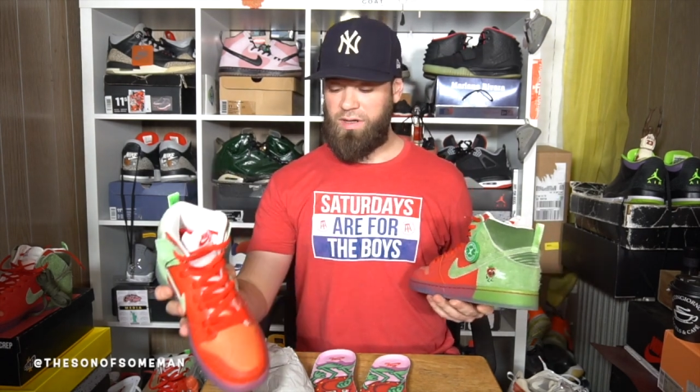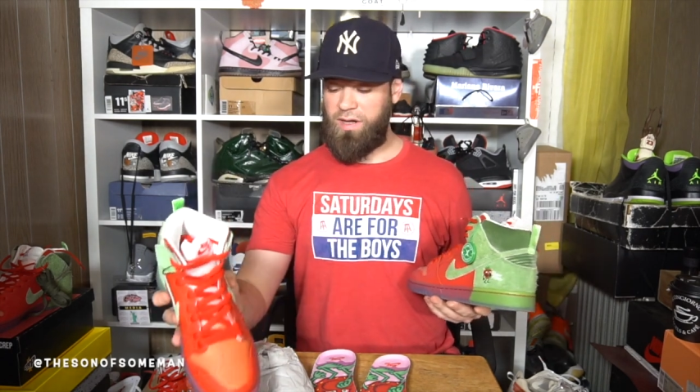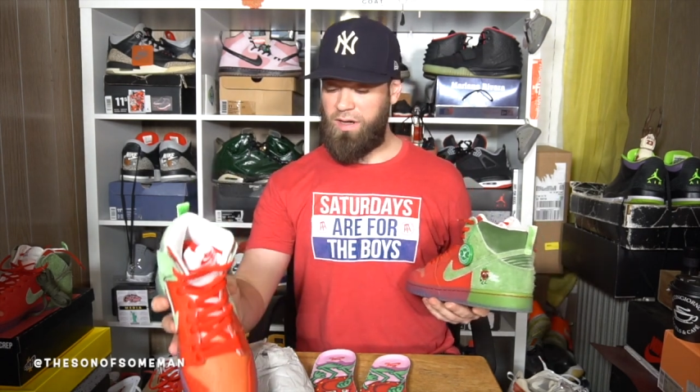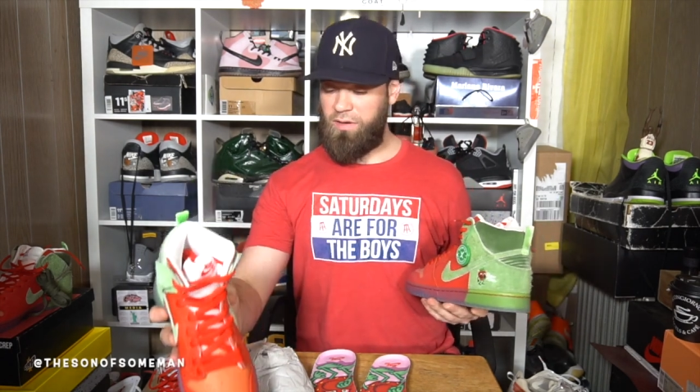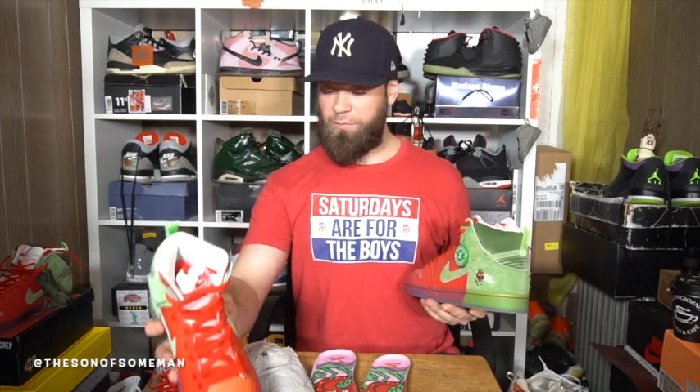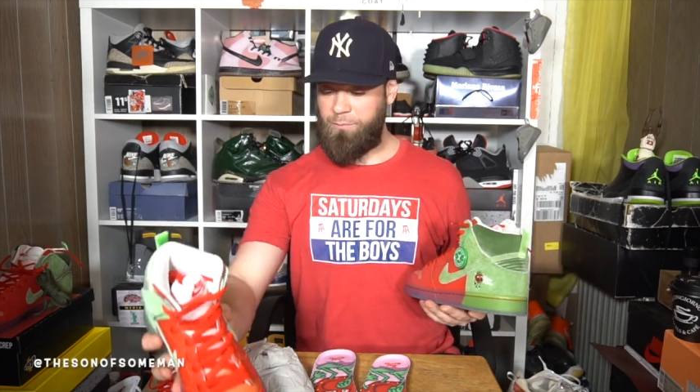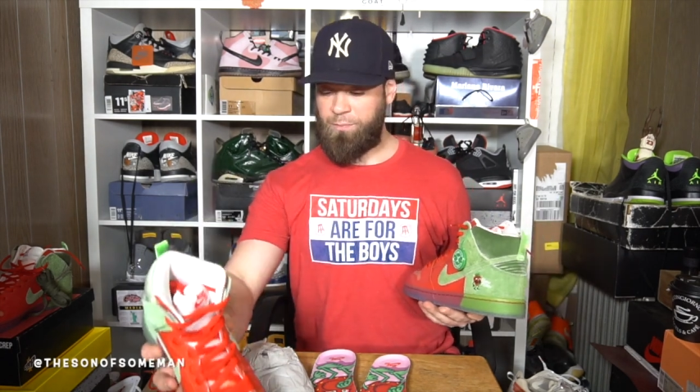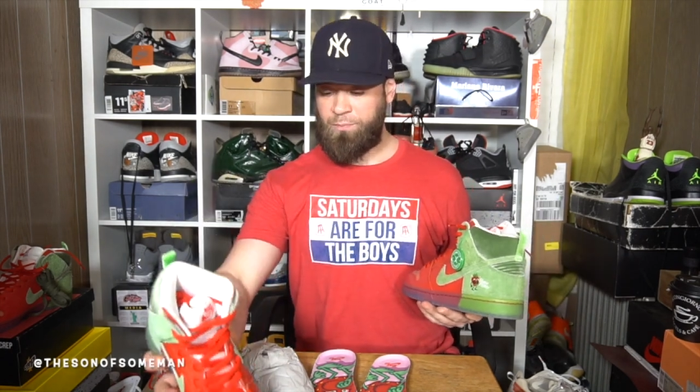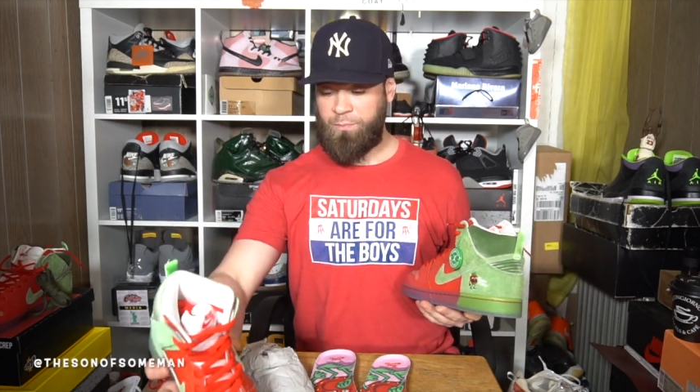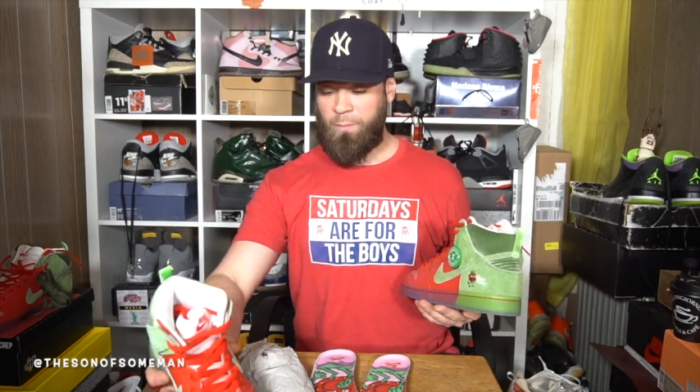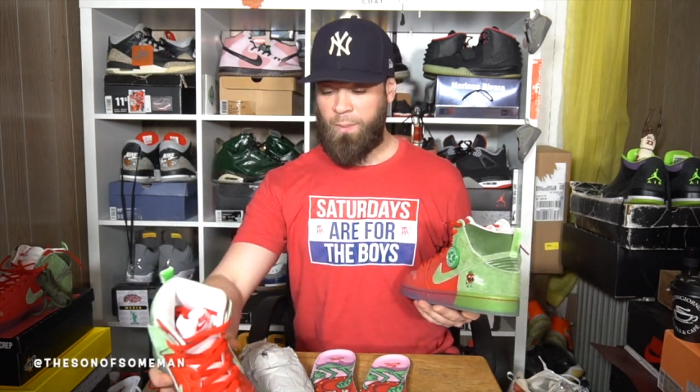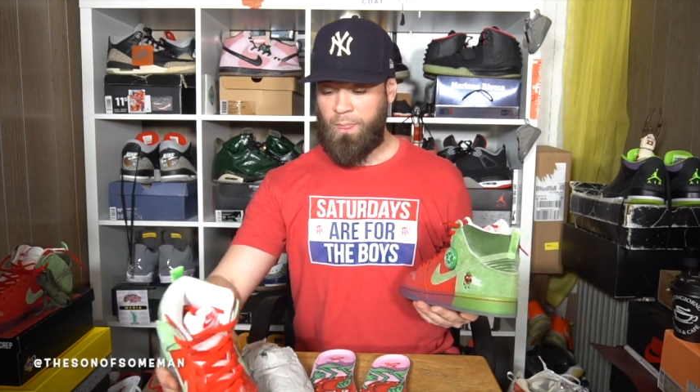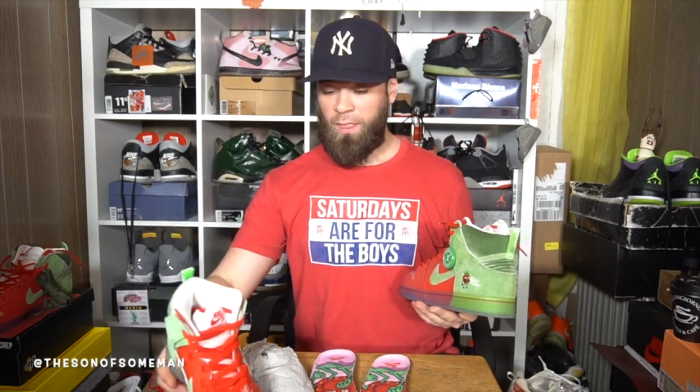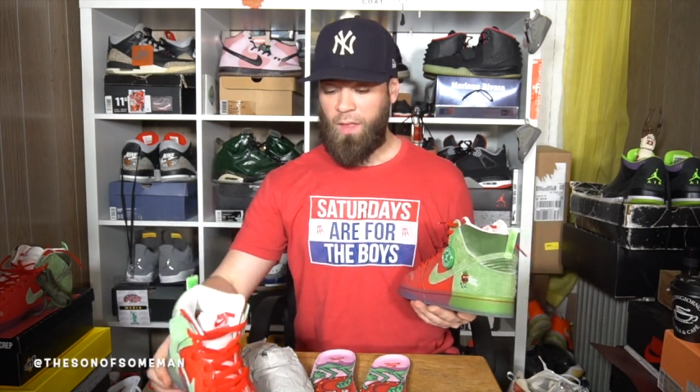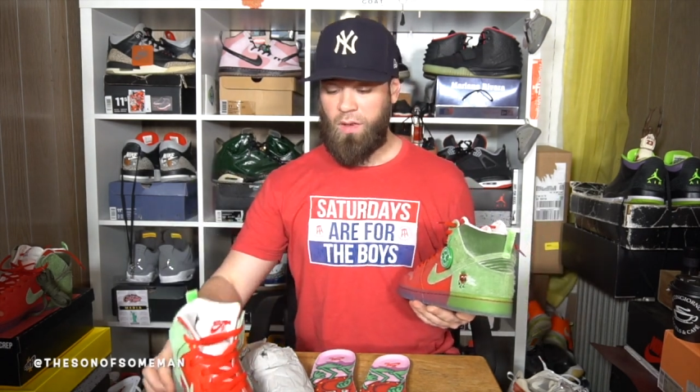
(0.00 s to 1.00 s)
now,
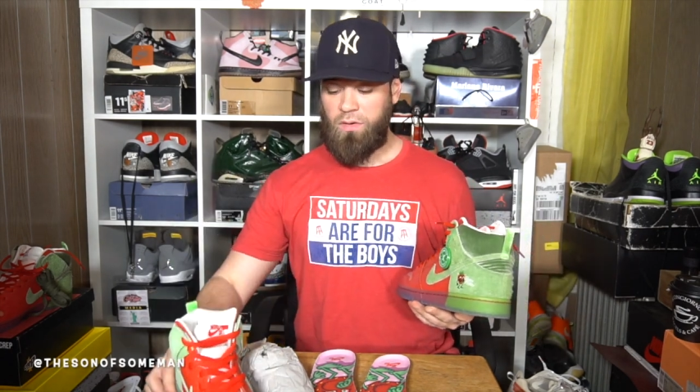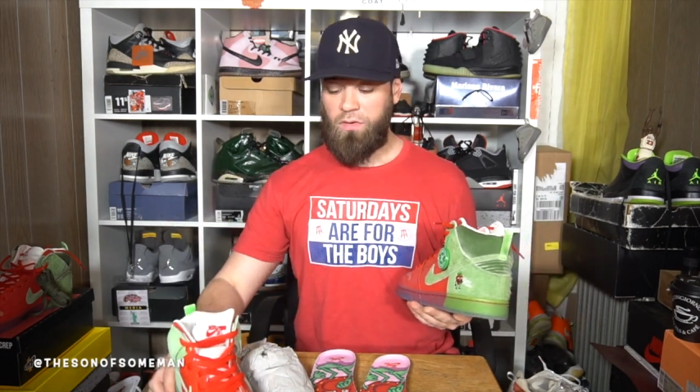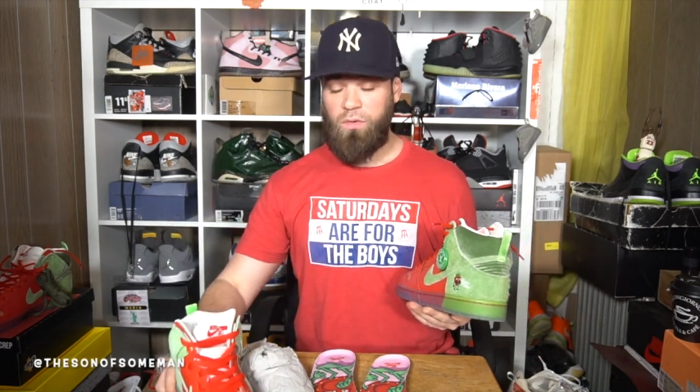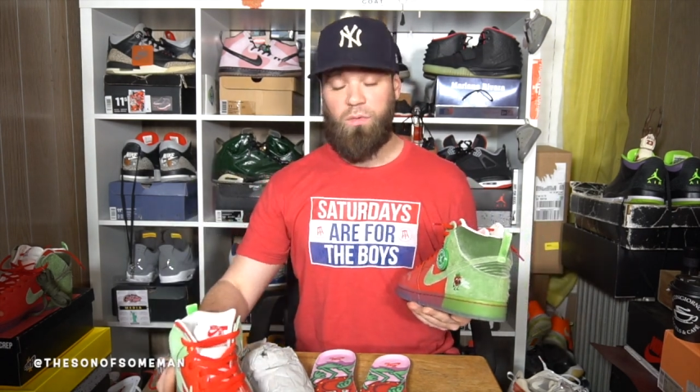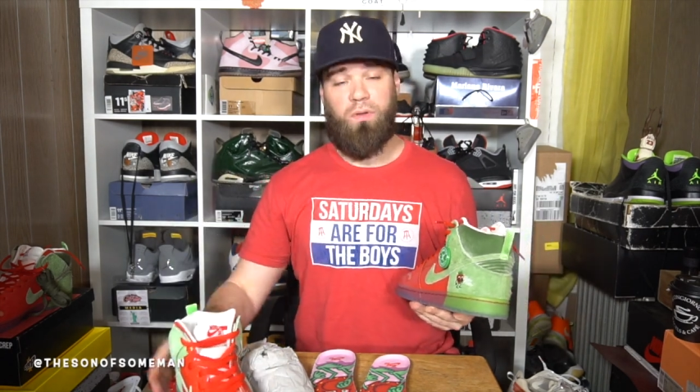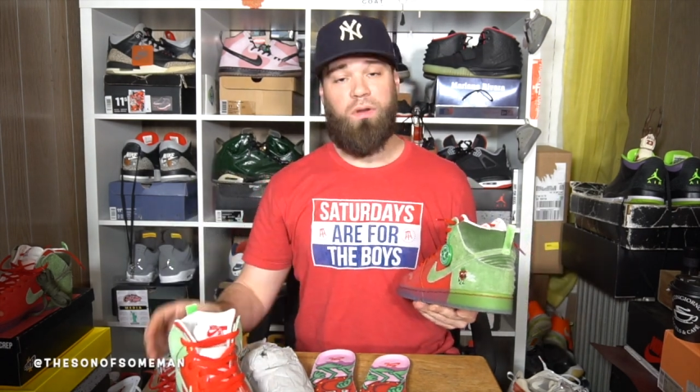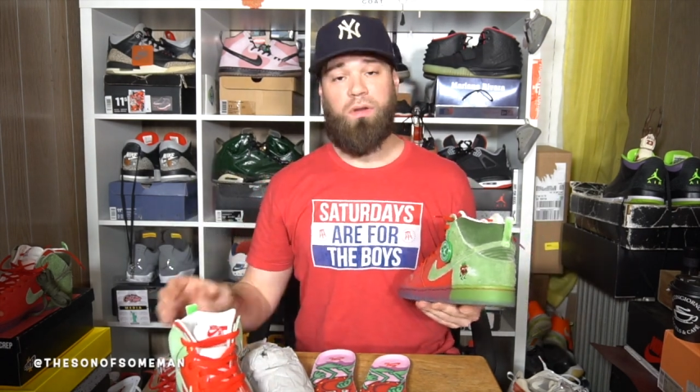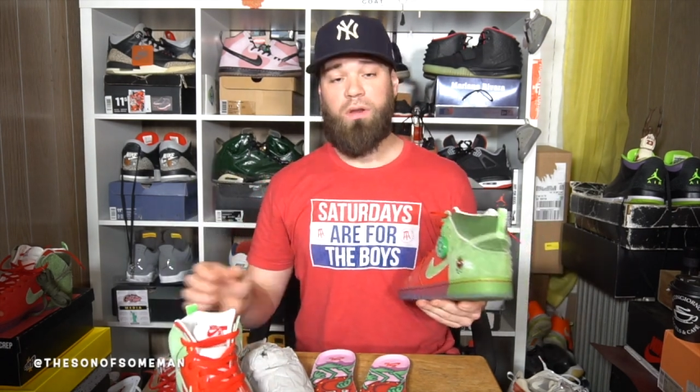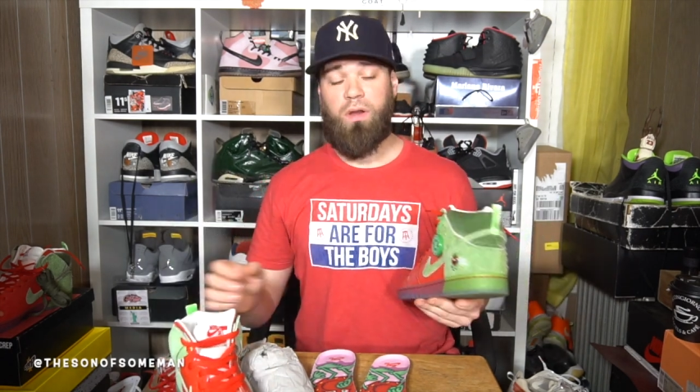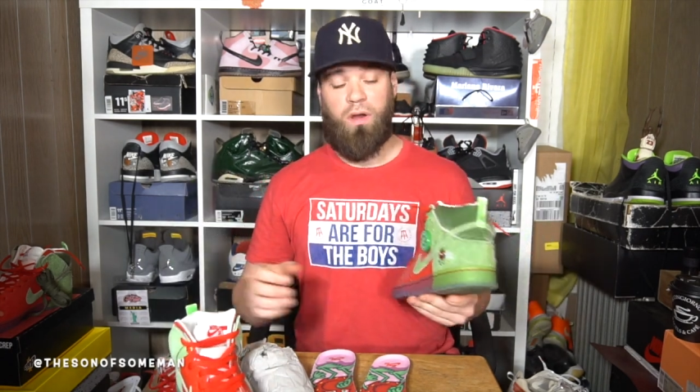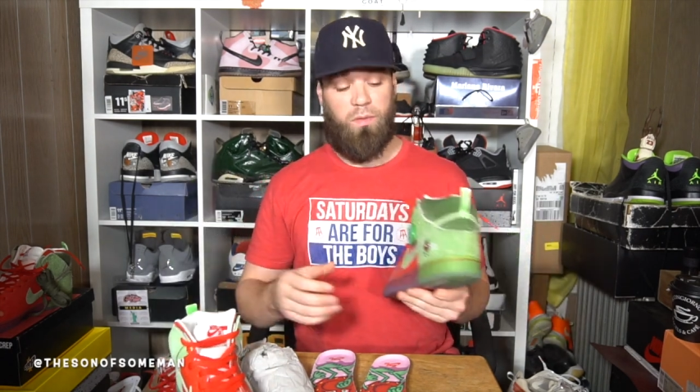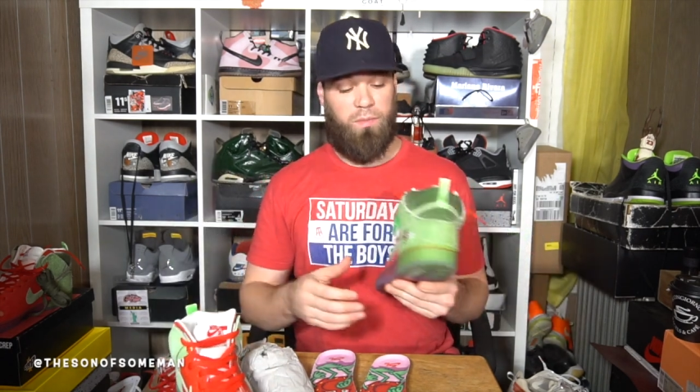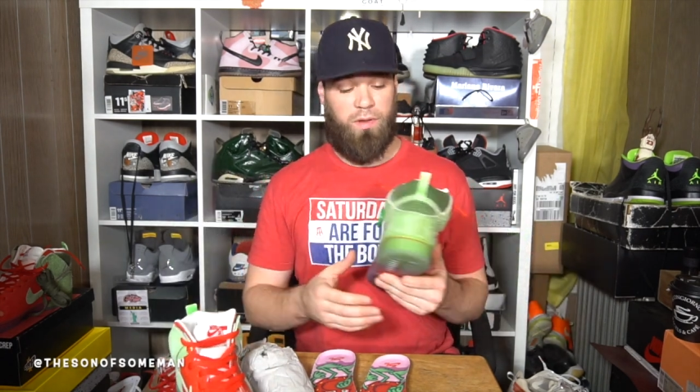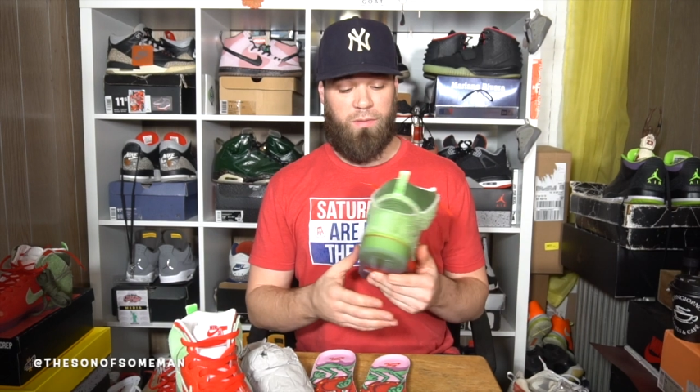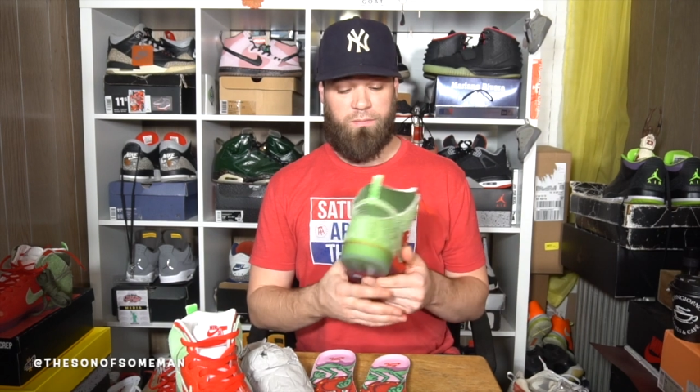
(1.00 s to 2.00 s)
you wouldn't
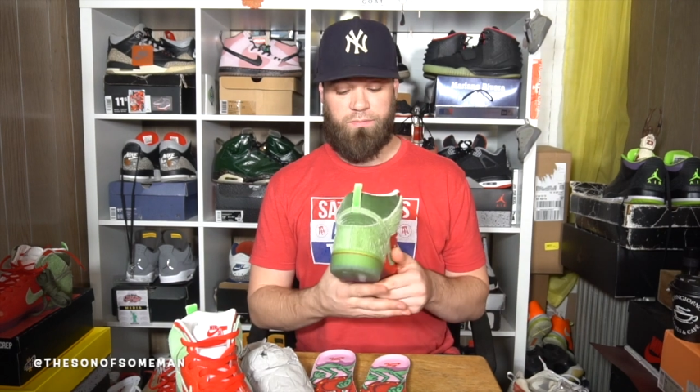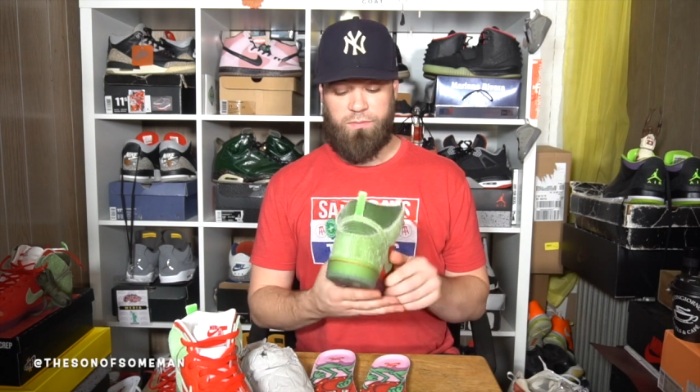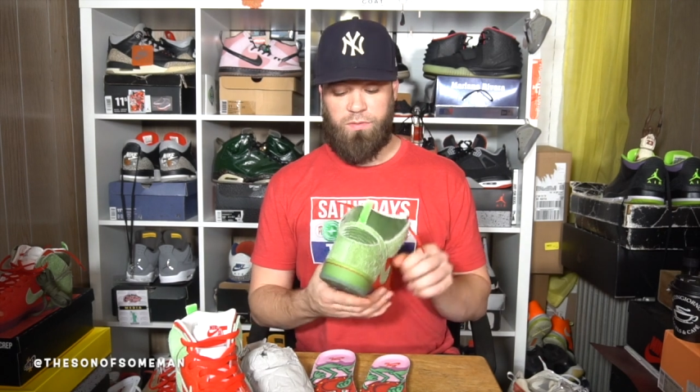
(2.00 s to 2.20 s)
know, man.